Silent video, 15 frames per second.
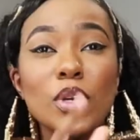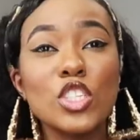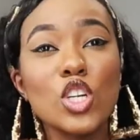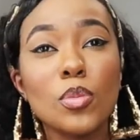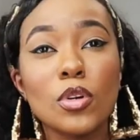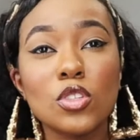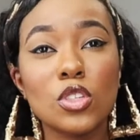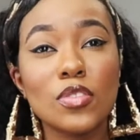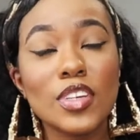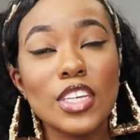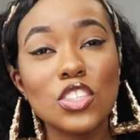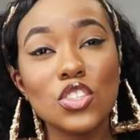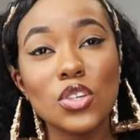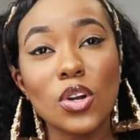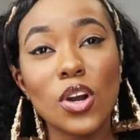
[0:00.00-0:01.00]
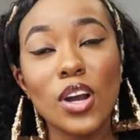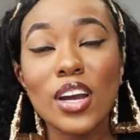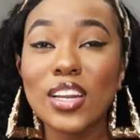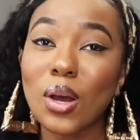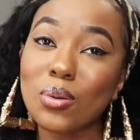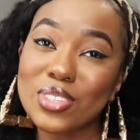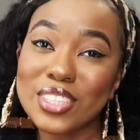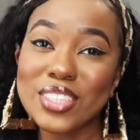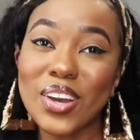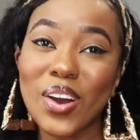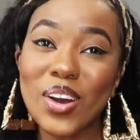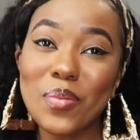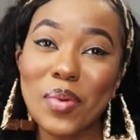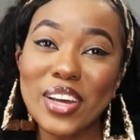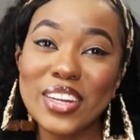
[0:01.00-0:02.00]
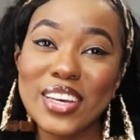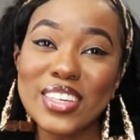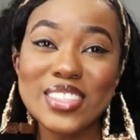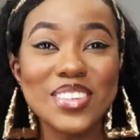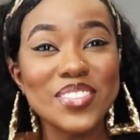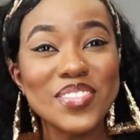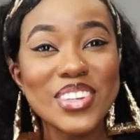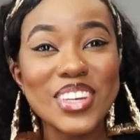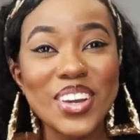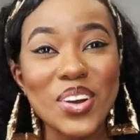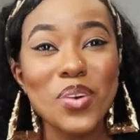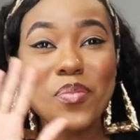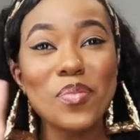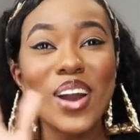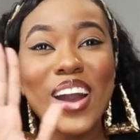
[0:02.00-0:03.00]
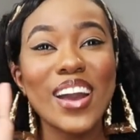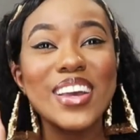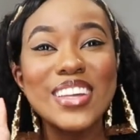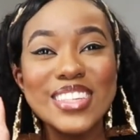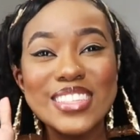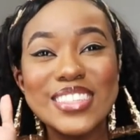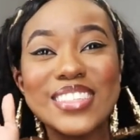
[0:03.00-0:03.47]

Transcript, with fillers: so make sure post notifications are on and i will see y'all in my next video bye